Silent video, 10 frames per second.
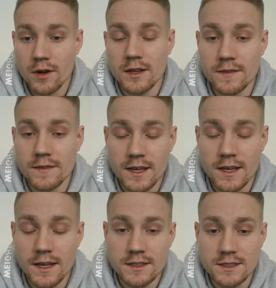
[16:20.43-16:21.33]
and
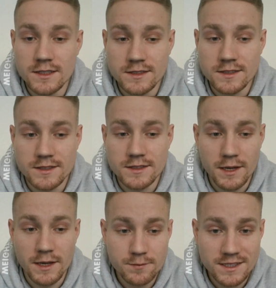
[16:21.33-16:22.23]
that is the
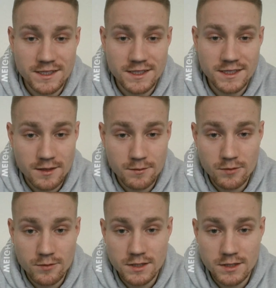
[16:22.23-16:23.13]
bench press at the
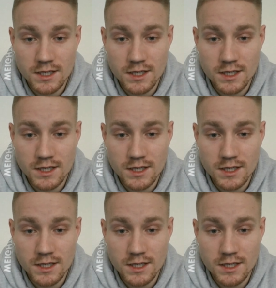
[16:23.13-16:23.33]
moment.